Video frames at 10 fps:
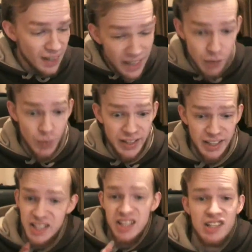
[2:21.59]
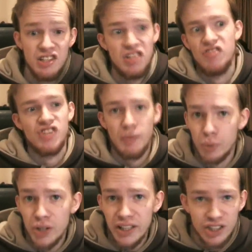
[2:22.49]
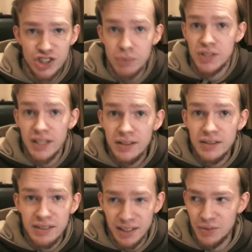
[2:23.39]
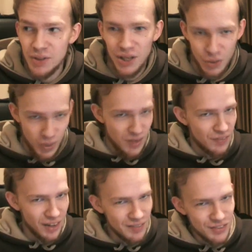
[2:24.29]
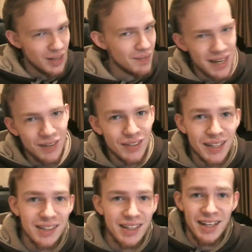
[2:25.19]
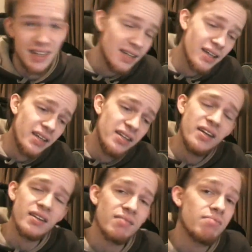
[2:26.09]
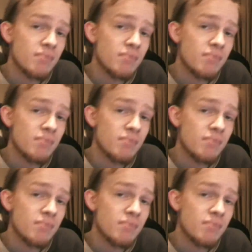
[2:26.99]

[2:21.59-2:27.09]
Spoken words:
Anyway, he assembled it and jumped in, and we 5 stepped out, and he didn't.